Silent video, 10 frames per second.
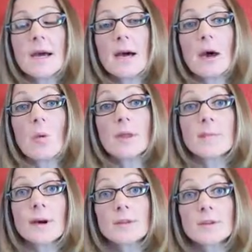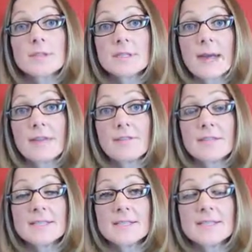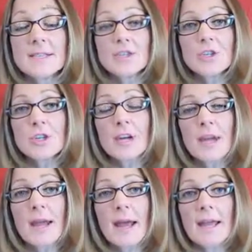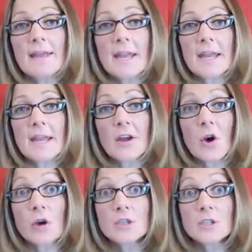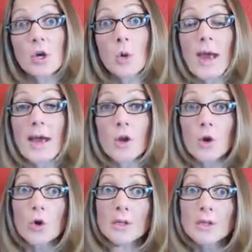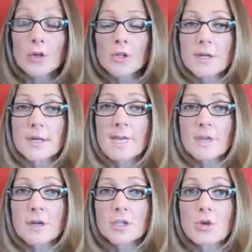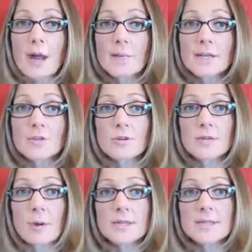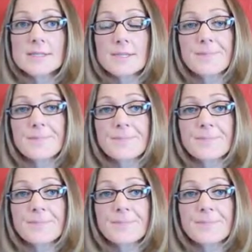when the mother's life is in danger, and then also earlier during that first trimester of pregnancy.